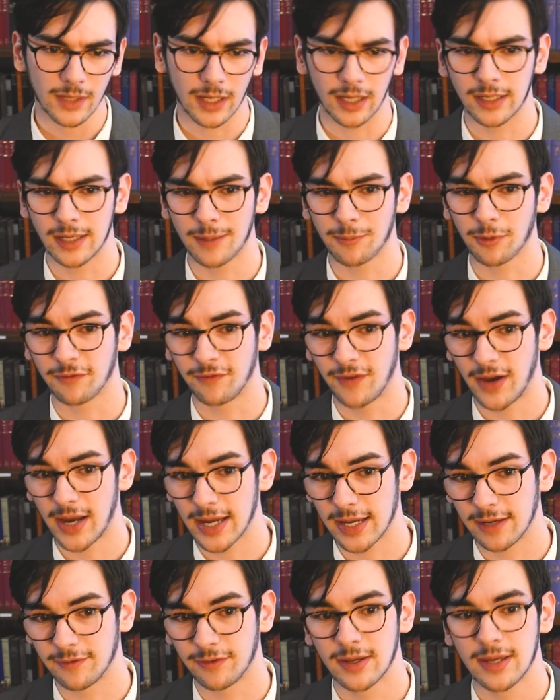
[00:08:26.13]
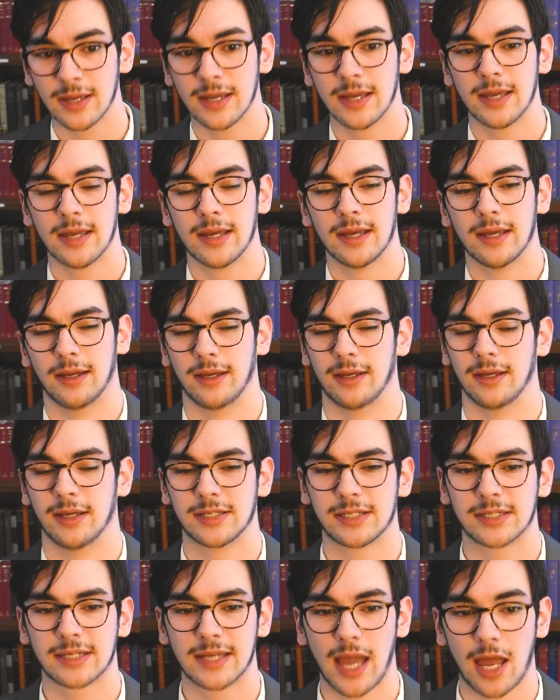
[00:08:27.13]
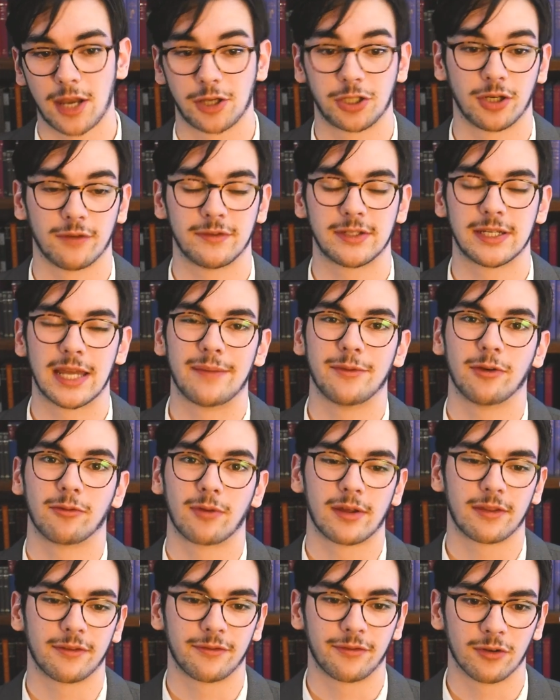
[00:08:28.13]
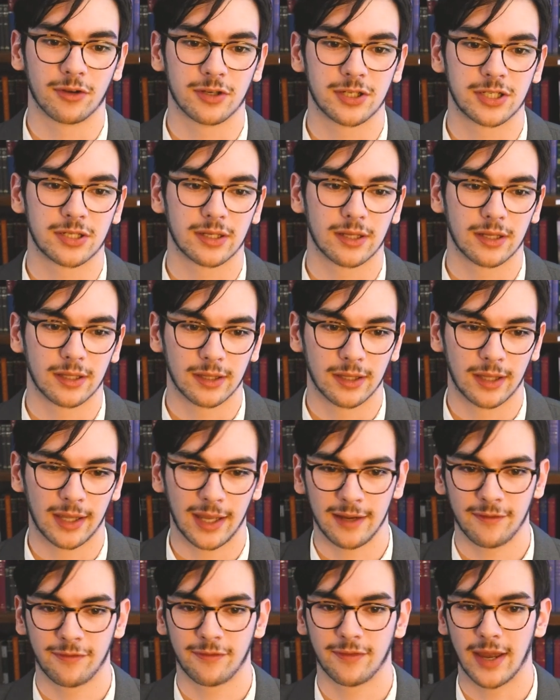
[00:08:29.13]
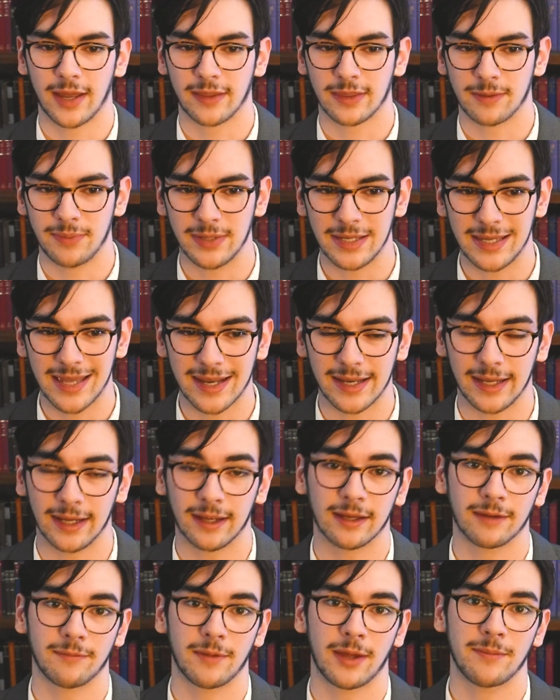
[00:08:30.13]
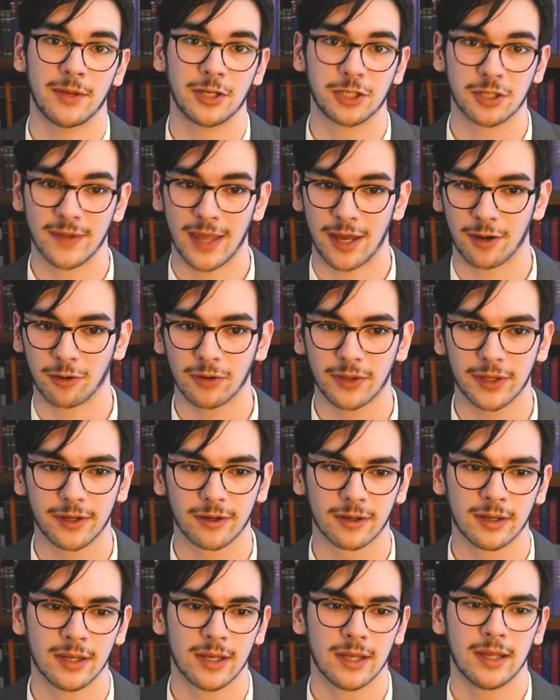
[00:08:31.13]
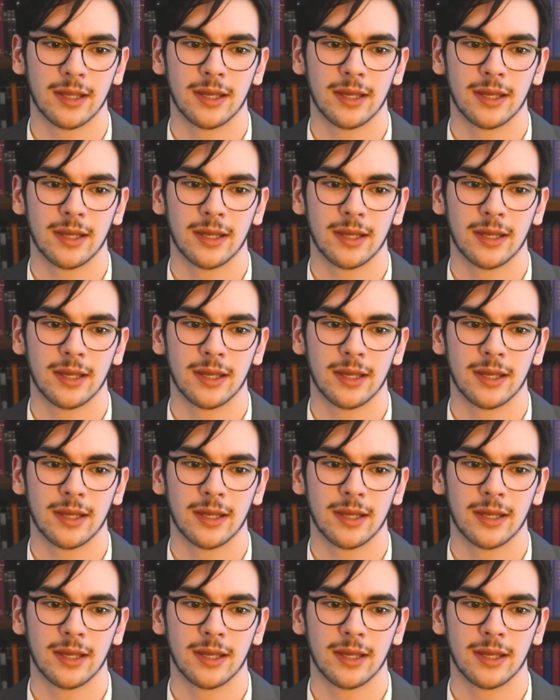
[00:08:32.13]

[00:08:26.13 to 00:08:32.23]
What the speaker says: Number 5, a sketch of Samuel Rutherford's life at the beginning. I mentioned that earlier.